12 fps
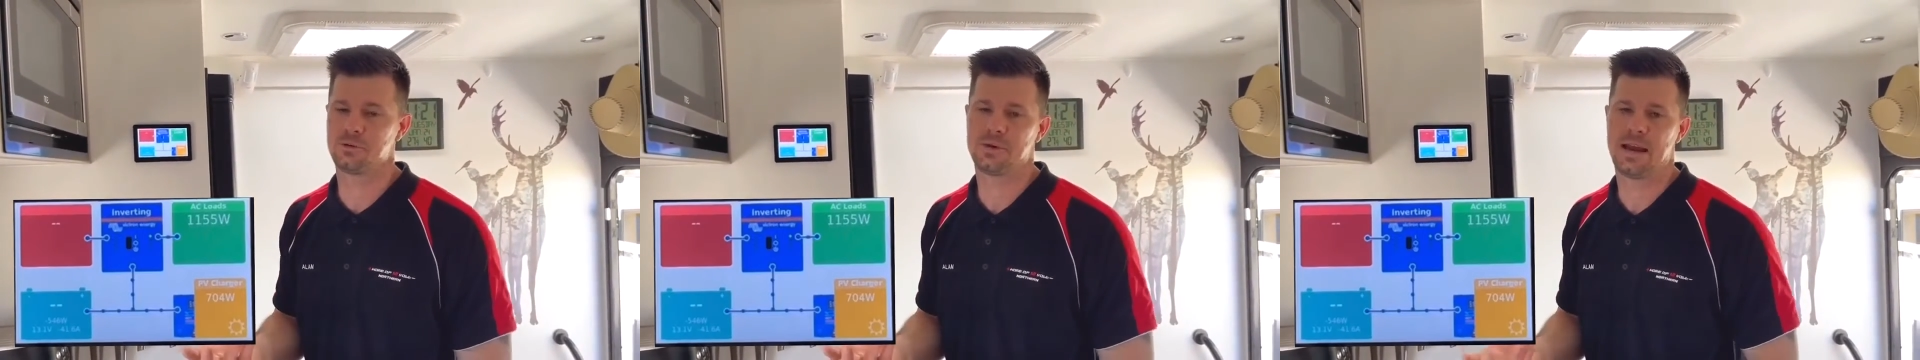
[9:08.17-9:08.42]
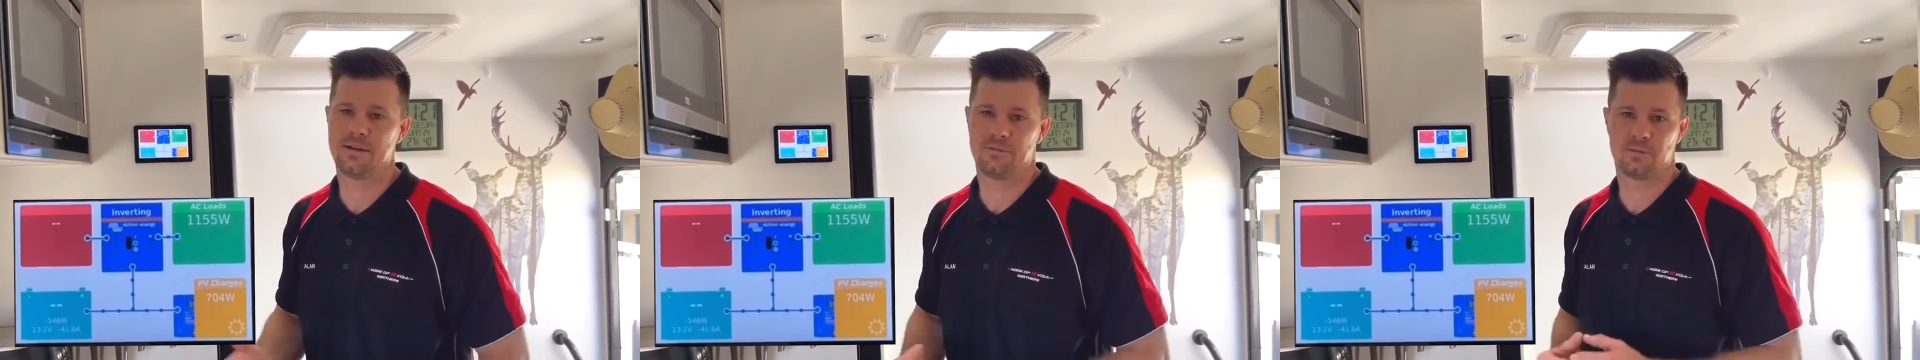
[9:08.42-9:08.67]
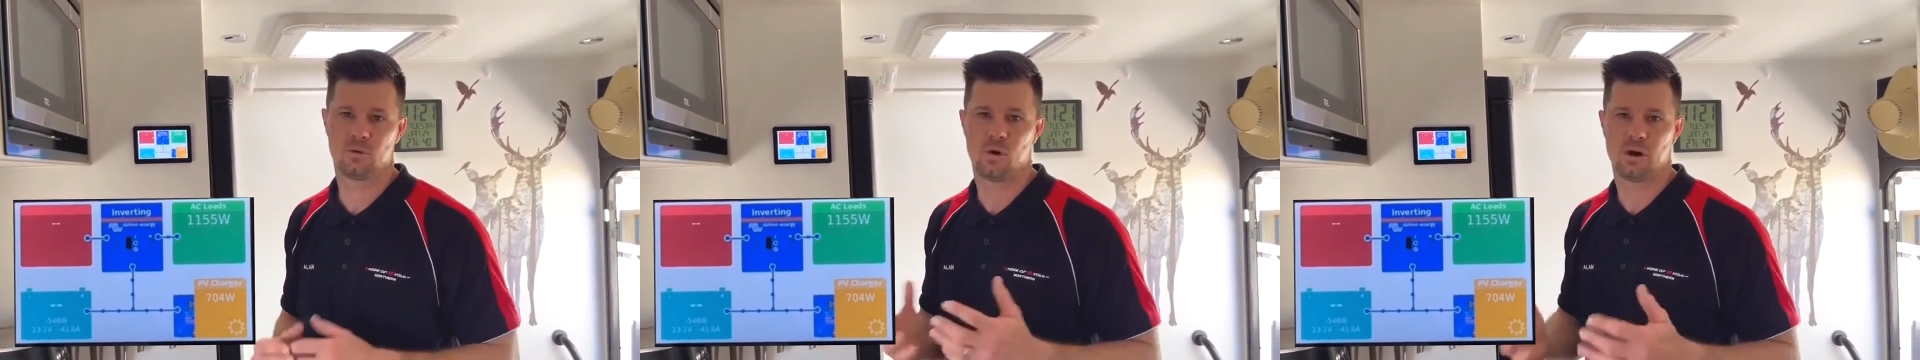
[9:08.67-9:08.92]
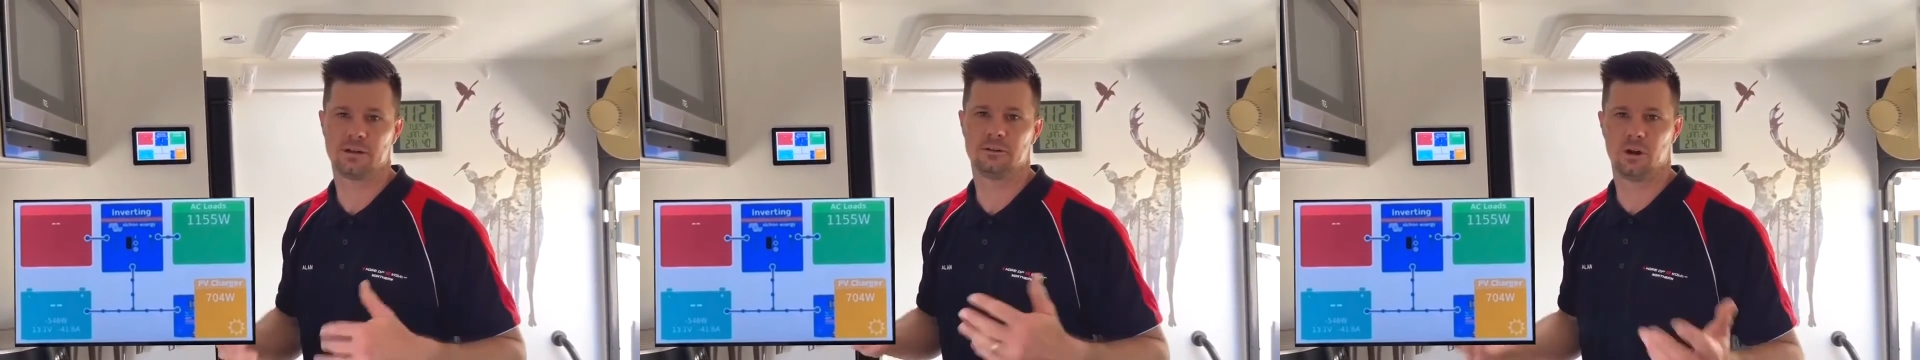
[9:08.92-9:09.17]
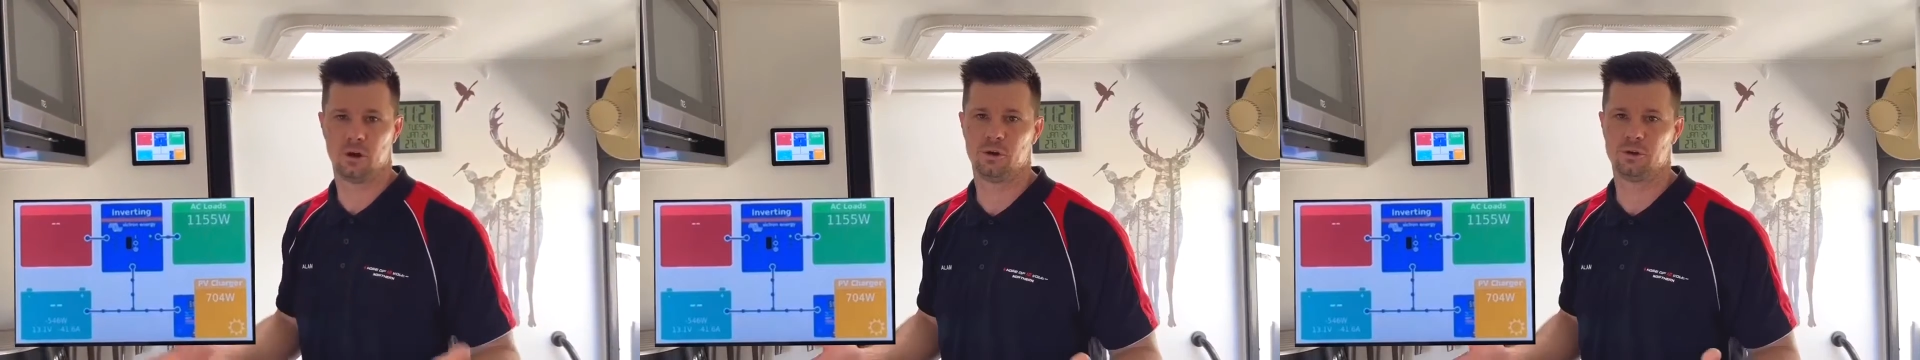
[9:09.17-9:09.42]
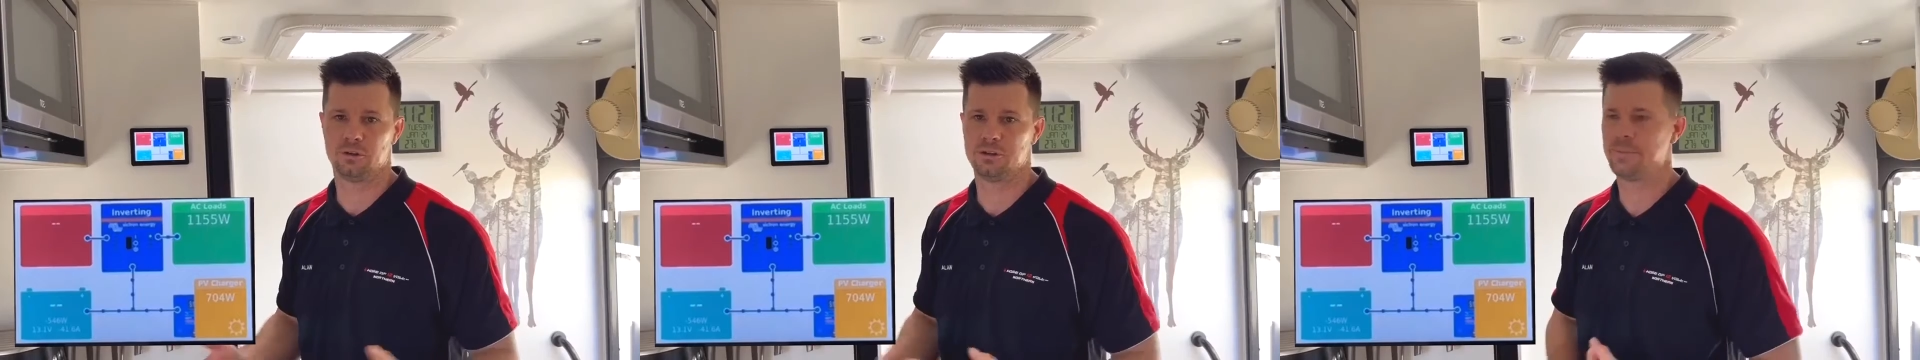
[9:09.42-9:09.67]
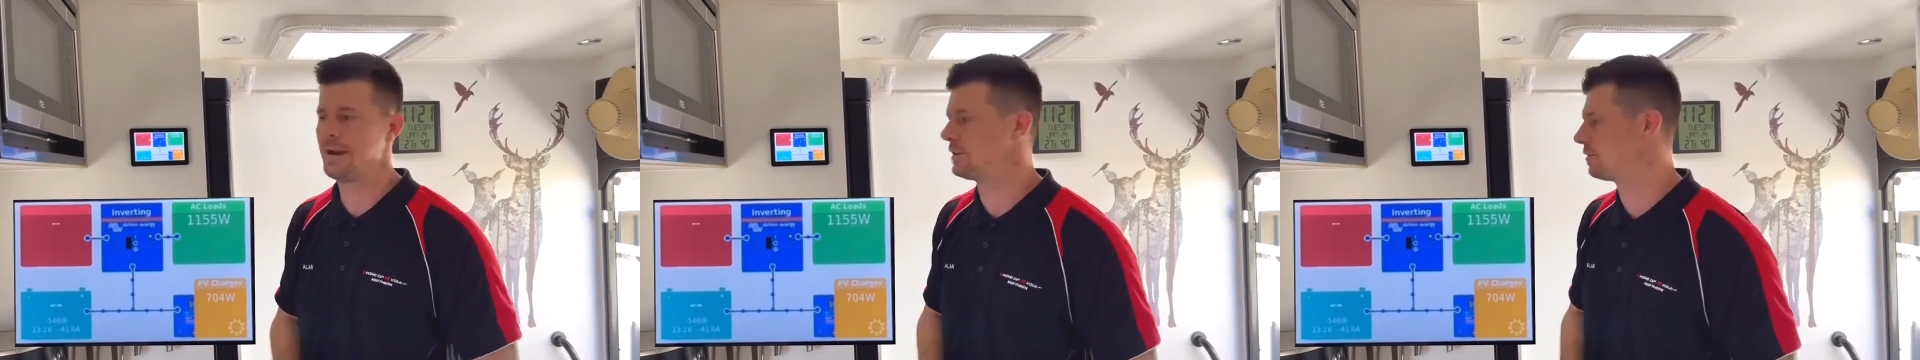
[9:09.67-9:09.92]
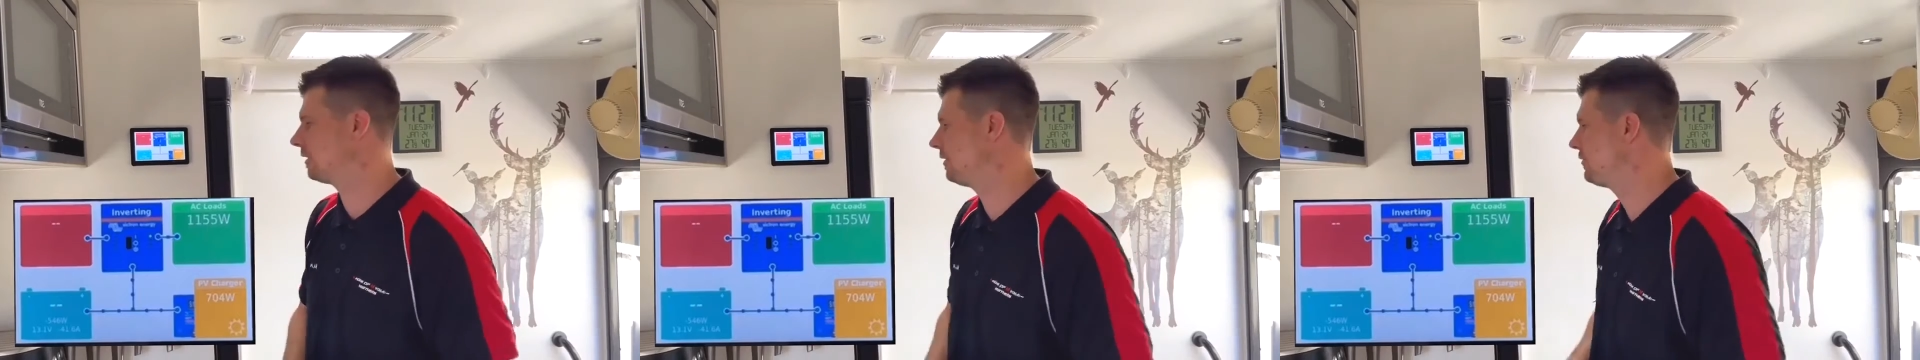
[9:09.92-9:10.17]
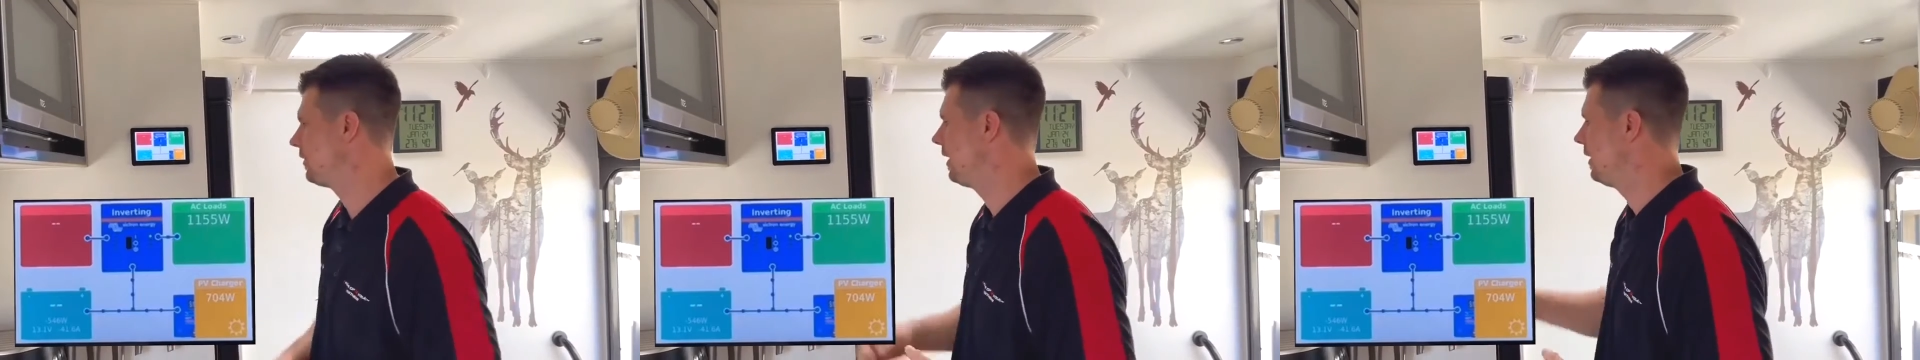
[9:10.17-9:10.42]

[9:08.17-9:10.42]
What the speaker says: we have quite a load on the batteries.